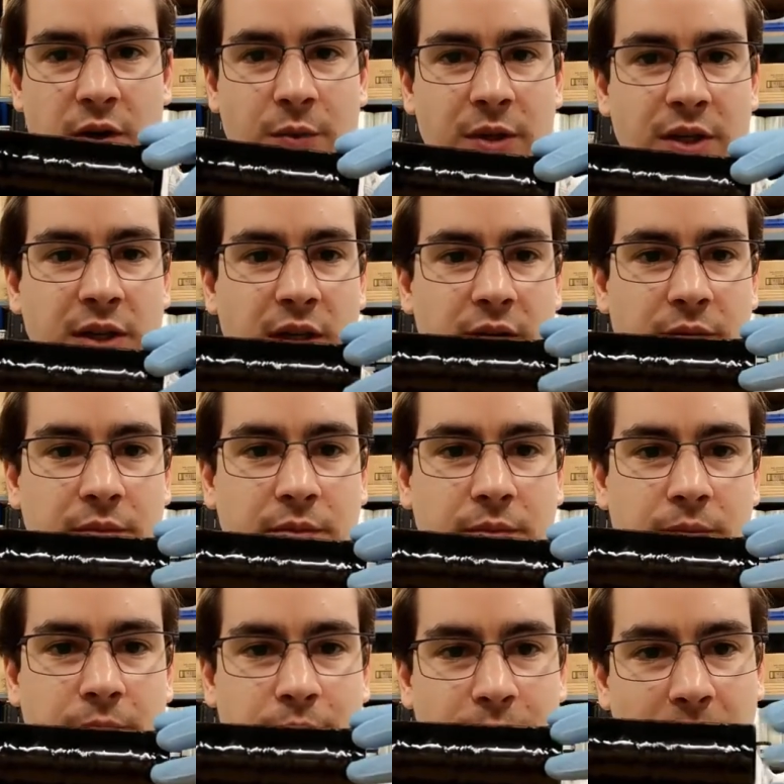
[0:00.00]
We can
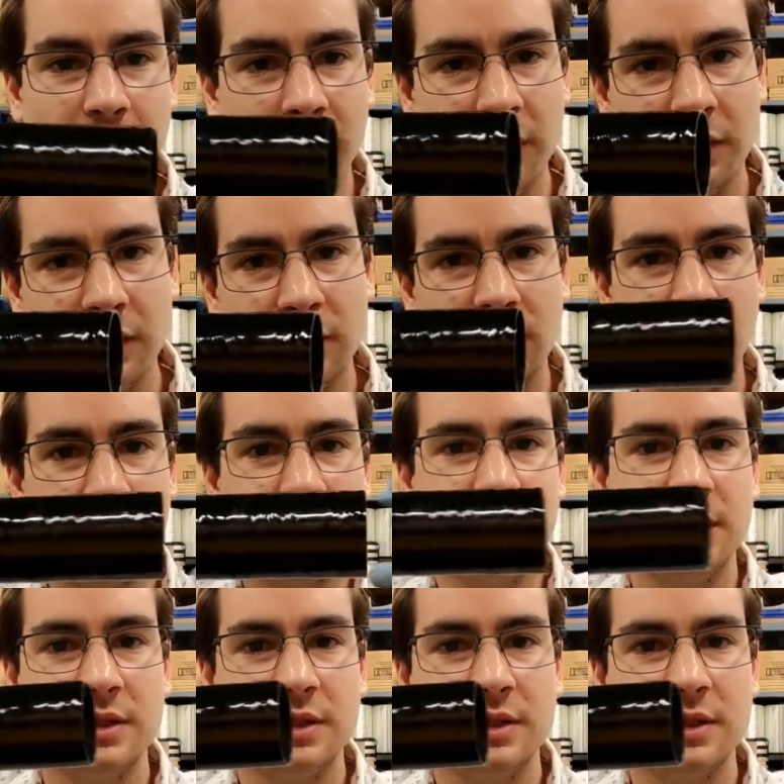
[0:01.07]
pull on